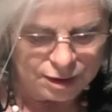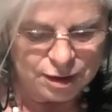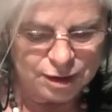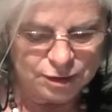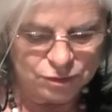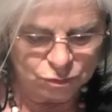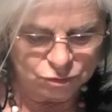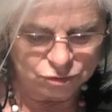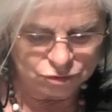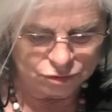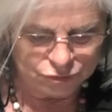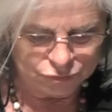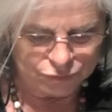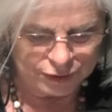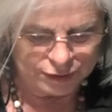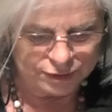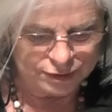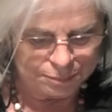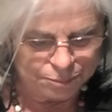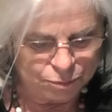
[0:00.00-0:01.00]
in order to
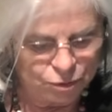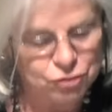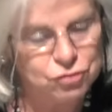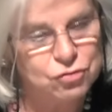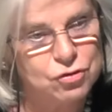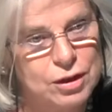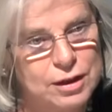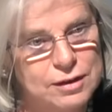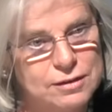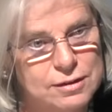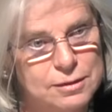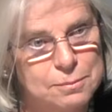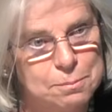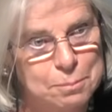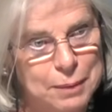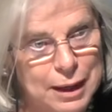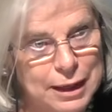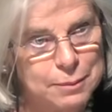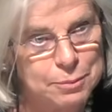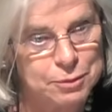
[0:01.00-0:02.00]
find a postulated
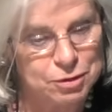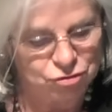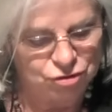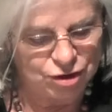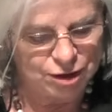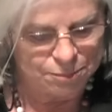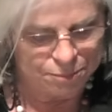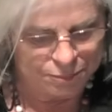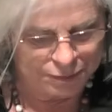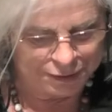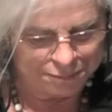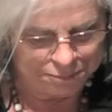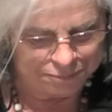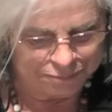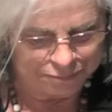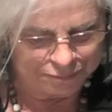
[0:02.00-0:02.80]
magma chamber